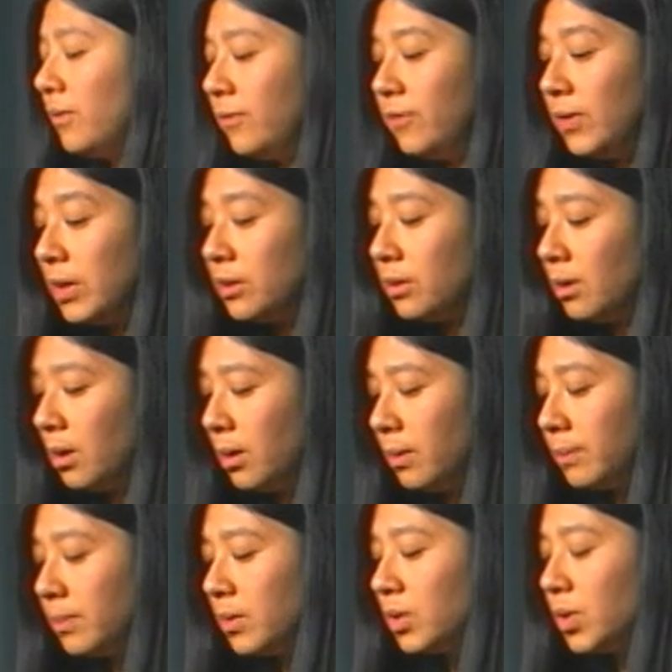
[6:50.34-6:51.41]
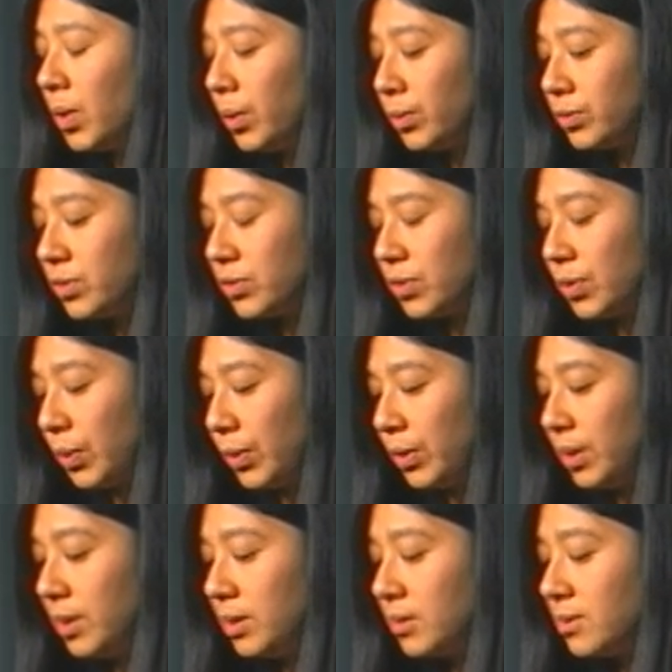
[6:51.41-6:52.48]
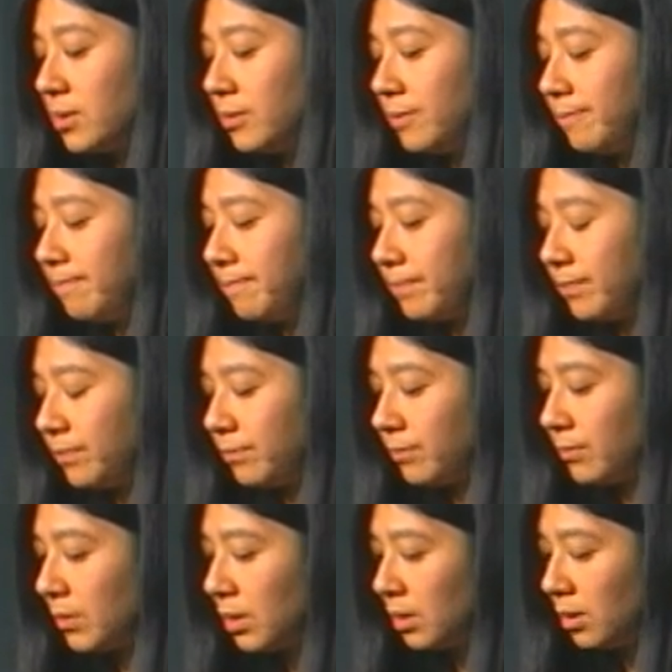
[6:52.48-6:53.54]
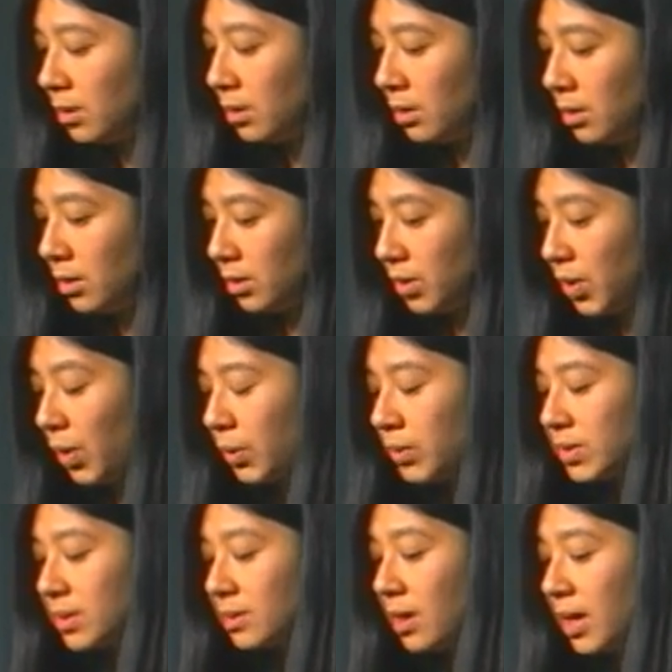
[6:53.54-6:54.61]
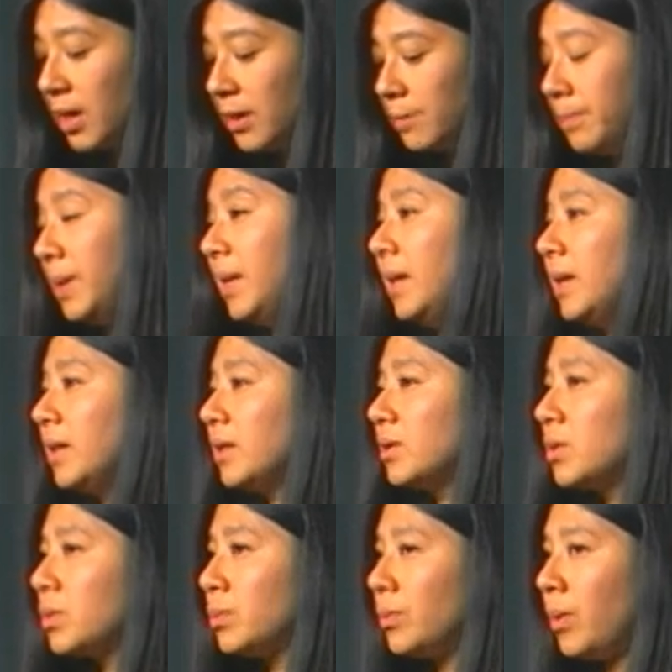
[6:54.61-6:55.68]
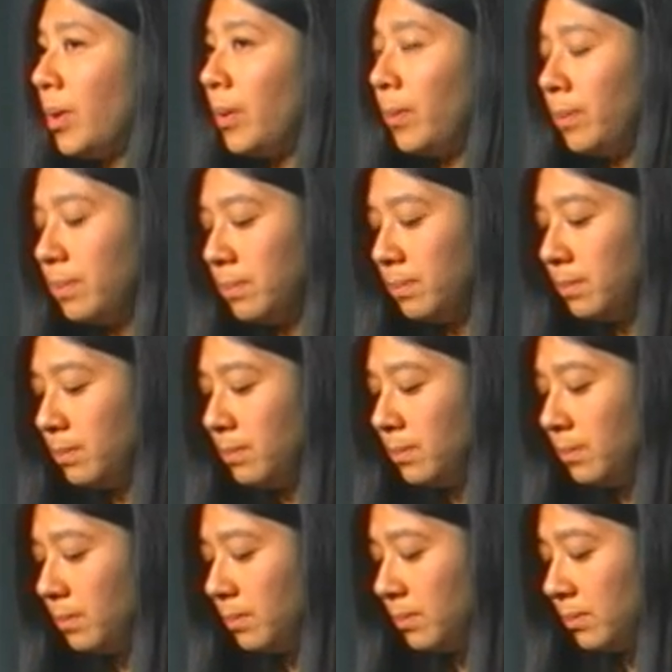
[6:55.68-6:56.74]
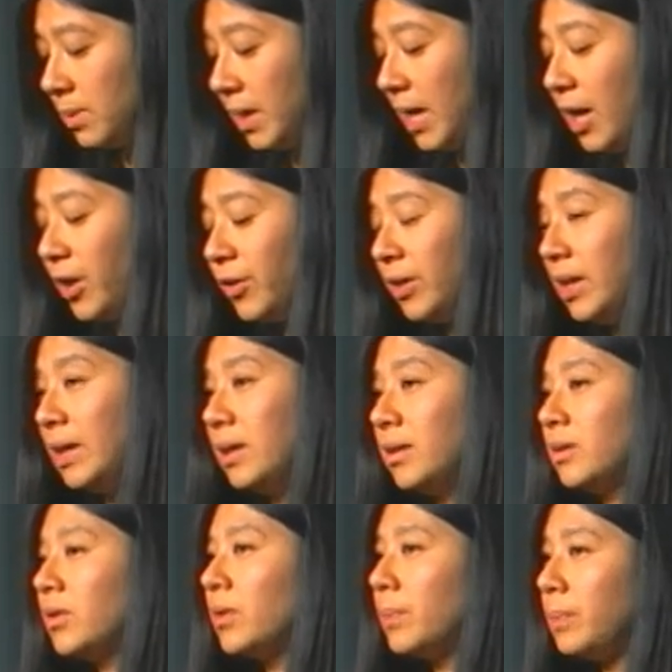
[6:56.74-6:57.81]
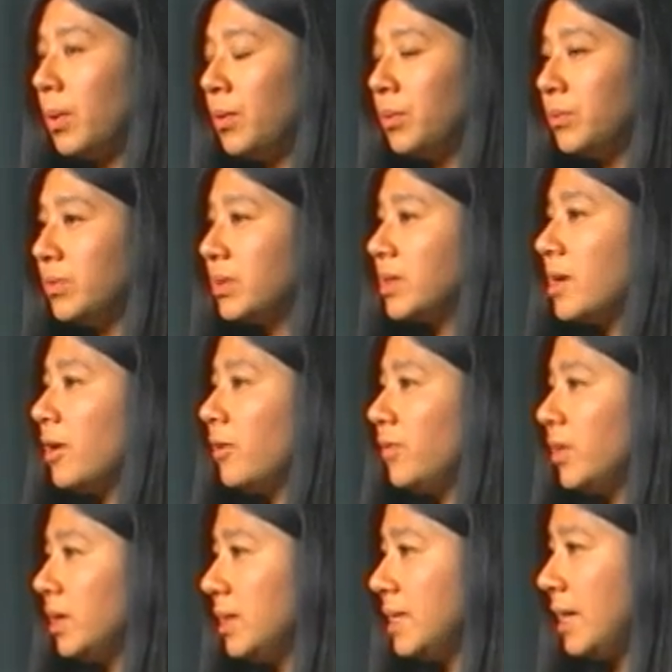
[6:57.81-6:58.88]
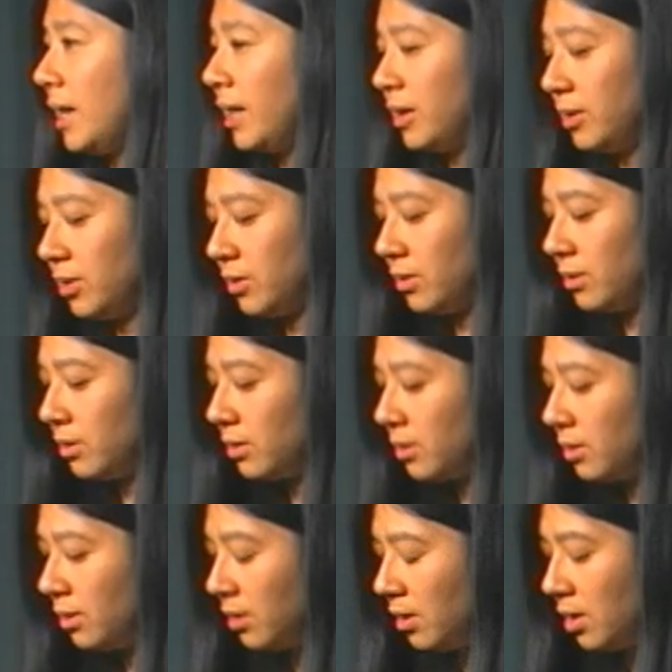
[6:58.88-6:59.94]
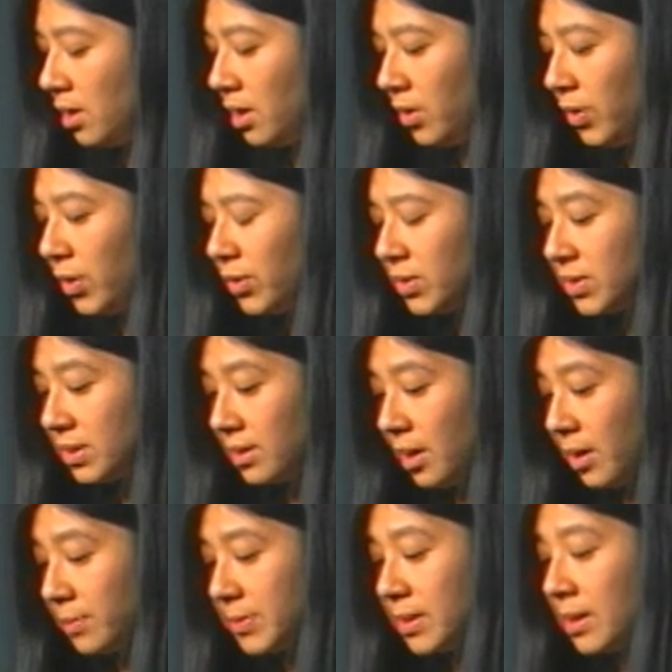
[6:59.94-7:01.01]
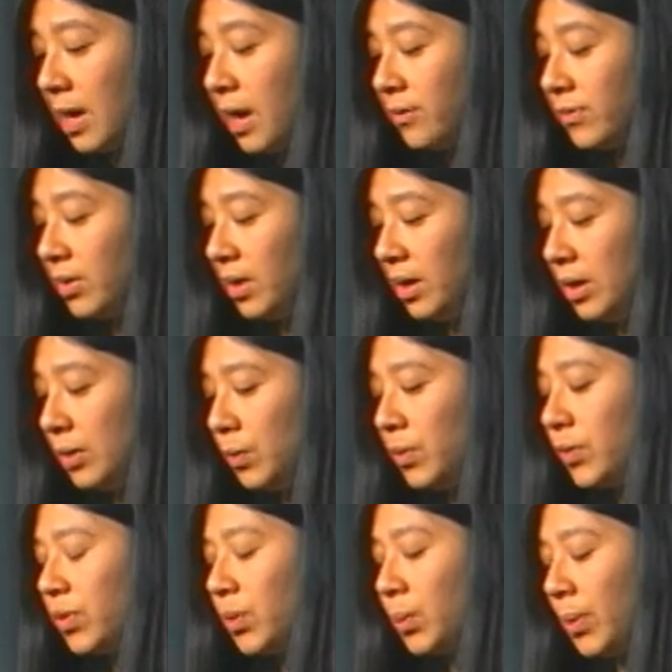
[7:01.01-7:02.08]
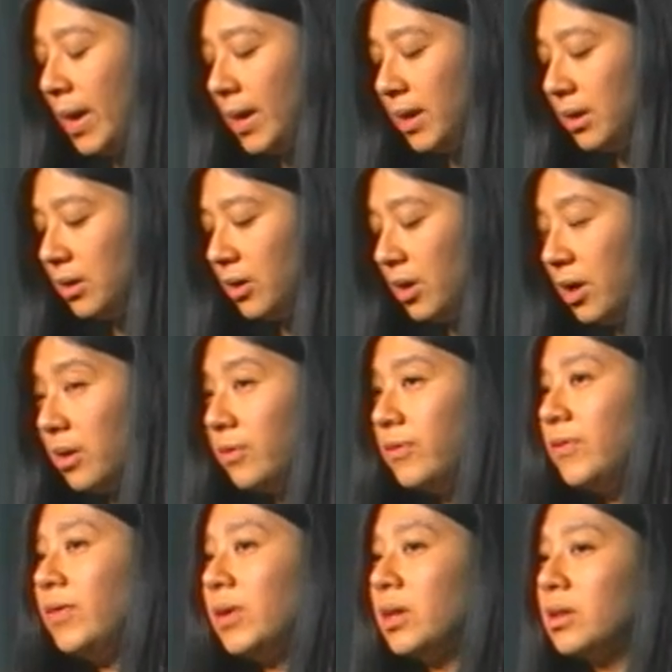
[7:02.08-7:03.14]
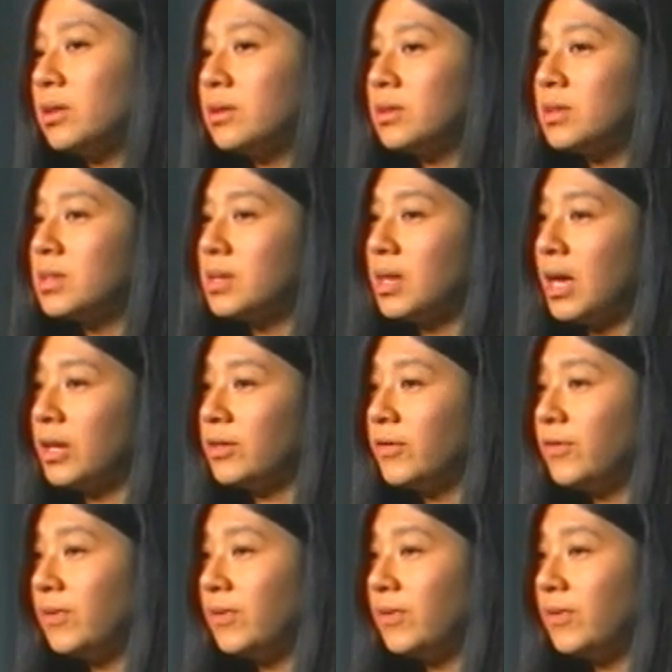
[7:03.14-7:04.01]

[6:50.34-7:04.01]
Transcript: Vietnam Ghost Stories Ghost like beings roam, carrying the bones of the dead, their steps heavy with the weight of fields and